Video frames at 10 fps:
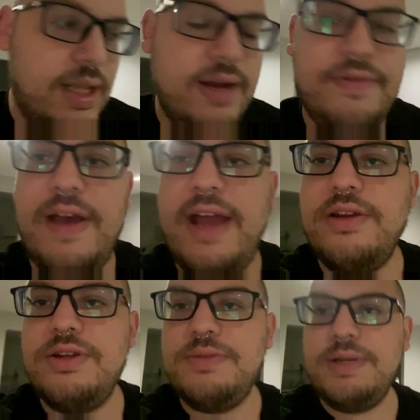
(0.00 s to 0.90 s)
of
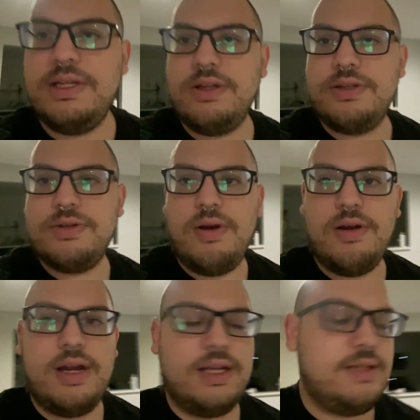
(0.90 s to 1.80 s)
factors, but it's also
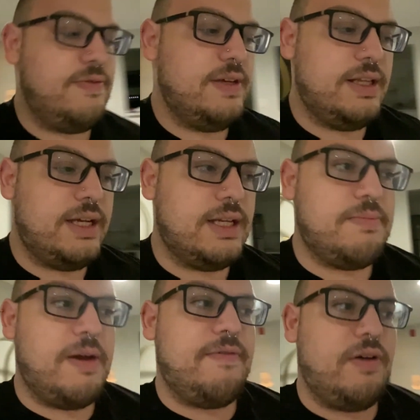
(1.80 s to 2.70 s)
hard not to feel like it's
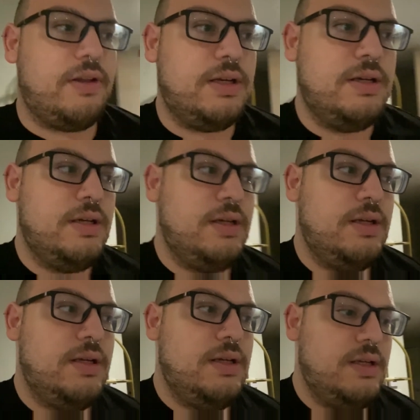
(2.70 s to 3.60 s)
my fault.
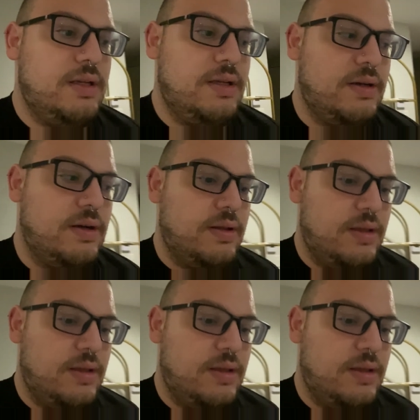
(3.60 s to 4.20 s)
Or,